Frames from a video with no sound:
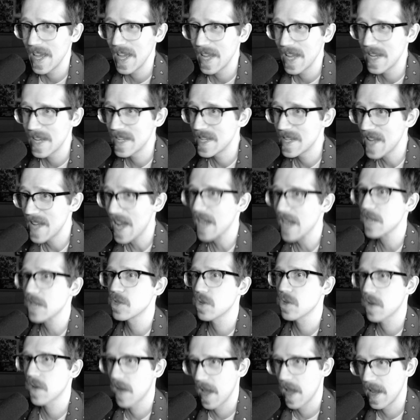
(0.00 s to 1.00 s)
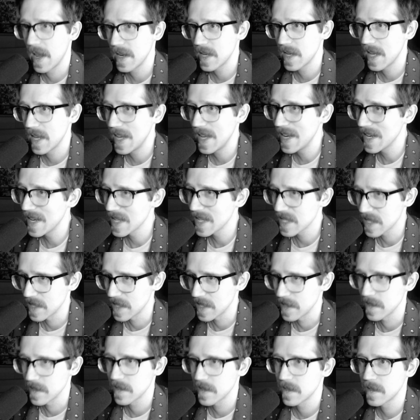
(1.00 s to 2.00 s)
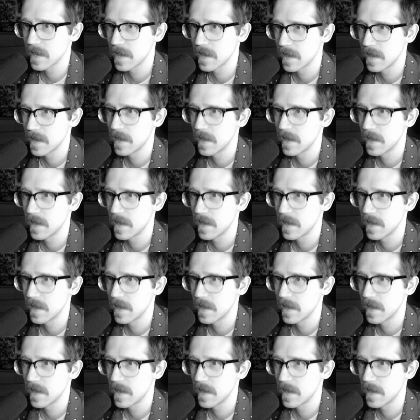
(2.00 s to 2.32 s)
Indoctrinate innocence.